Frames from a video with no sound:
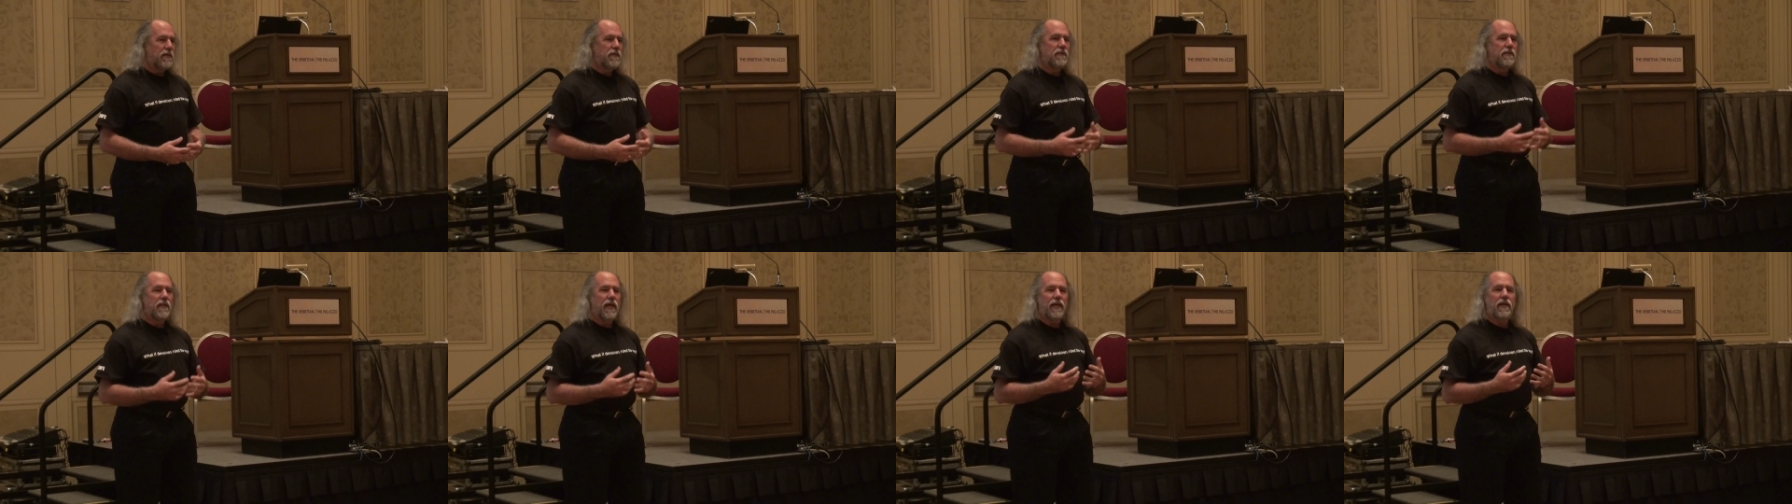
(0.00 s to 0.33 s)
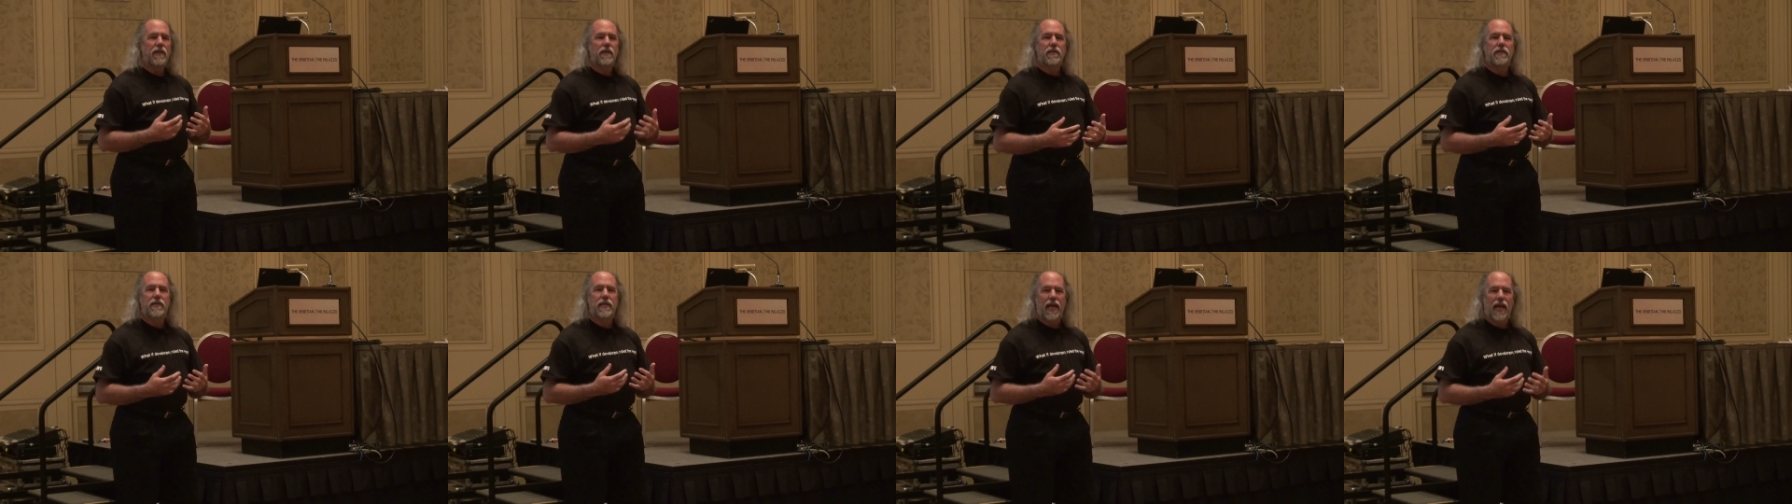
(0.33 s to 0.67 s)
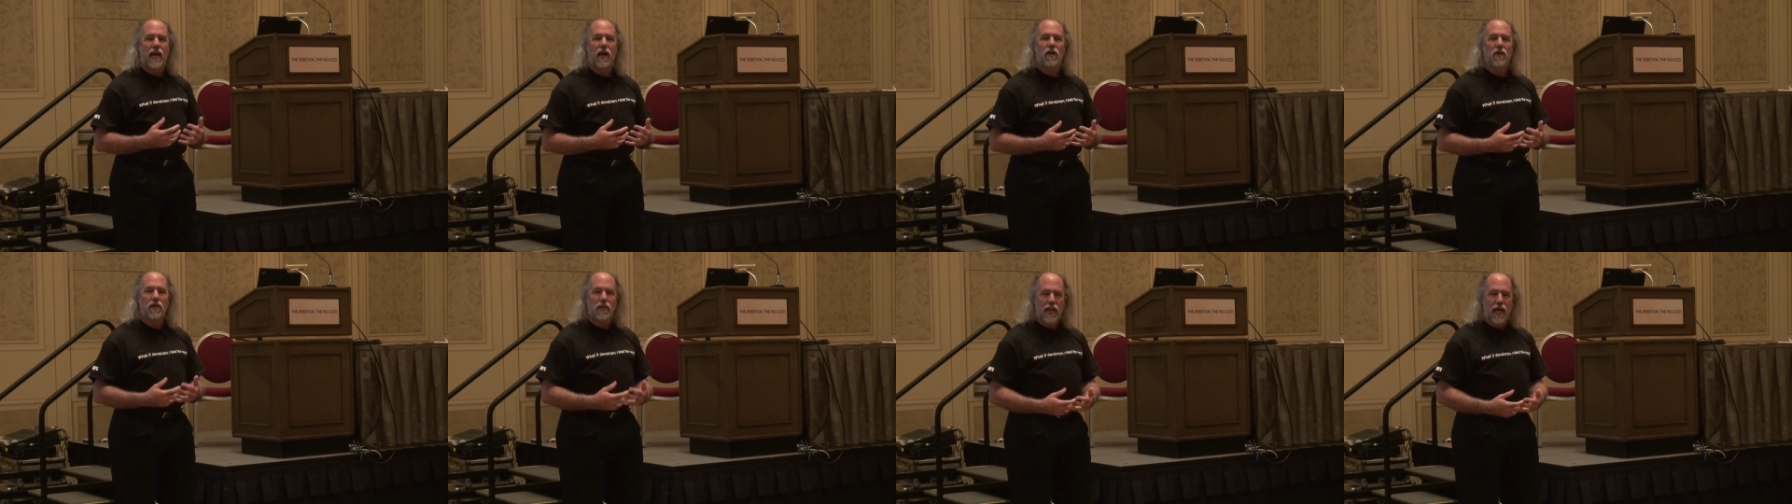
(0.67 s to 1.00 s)
They could
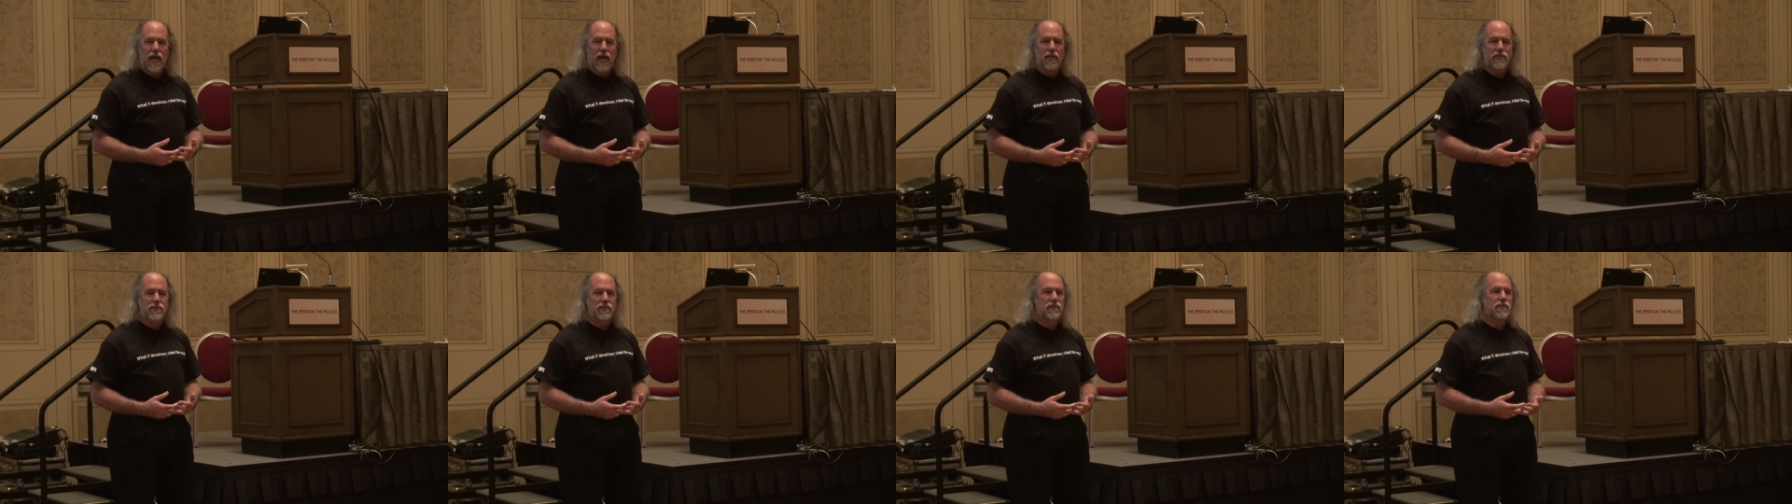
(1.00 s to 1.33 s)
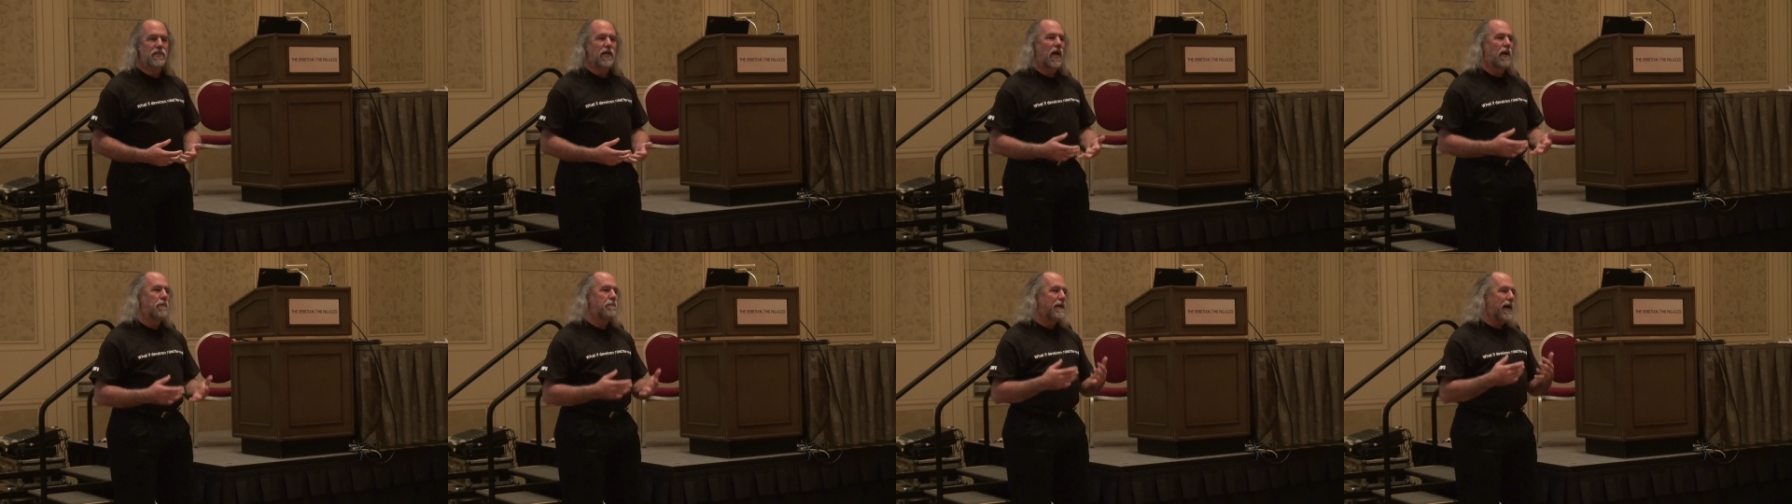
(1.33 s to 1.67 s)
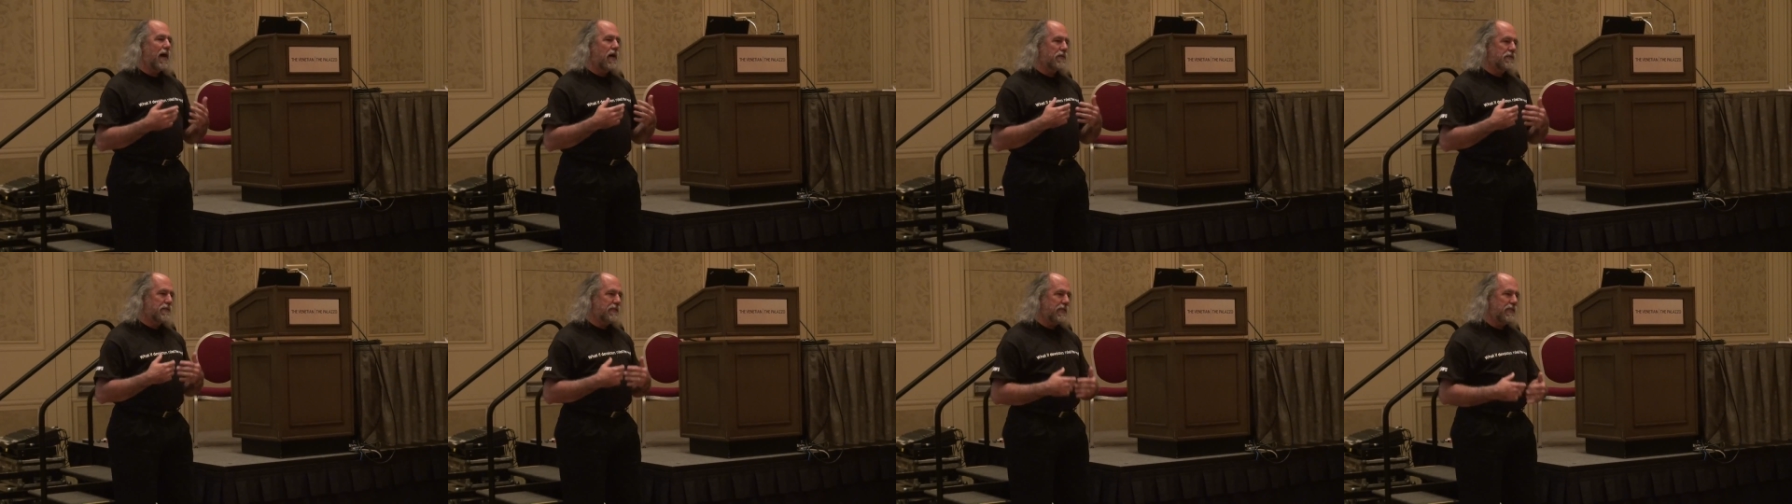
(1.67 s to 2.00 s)
care less
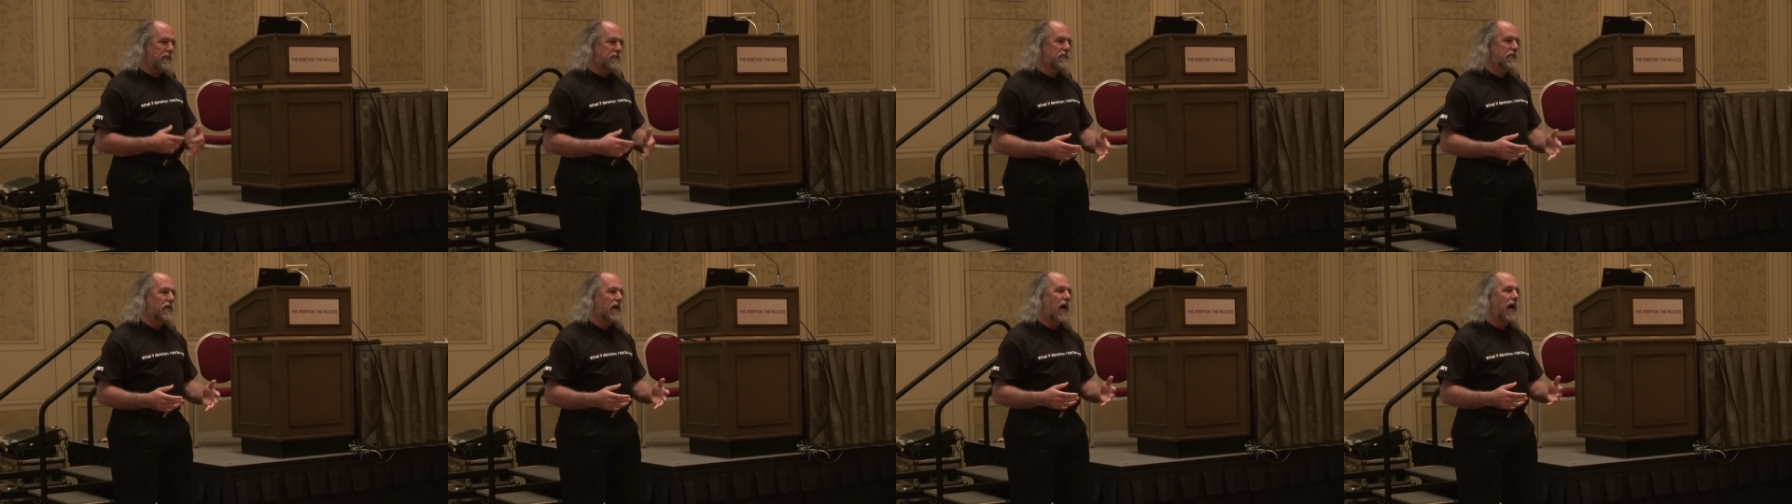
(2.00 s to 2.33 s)
about these